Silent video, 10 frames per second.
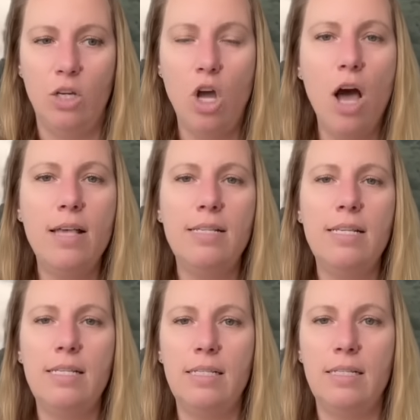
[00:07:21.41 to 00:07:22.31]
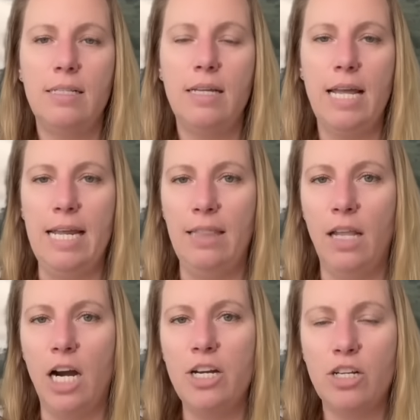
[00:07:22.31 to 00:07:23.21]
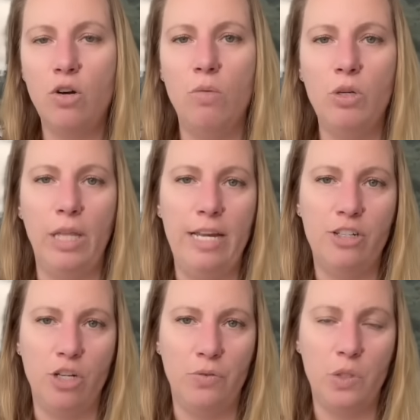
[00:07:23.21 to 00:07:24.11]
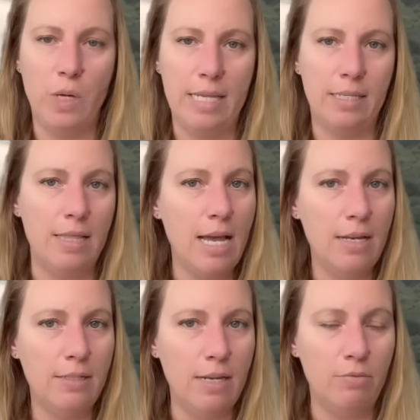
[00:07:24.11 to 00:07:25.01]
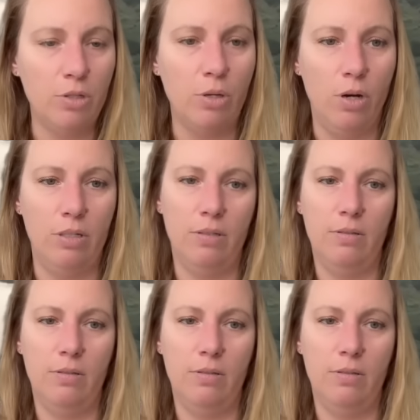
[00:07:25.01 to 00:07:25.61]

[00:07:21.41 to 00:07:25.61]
causes a large accumulation of stress, and that is never good.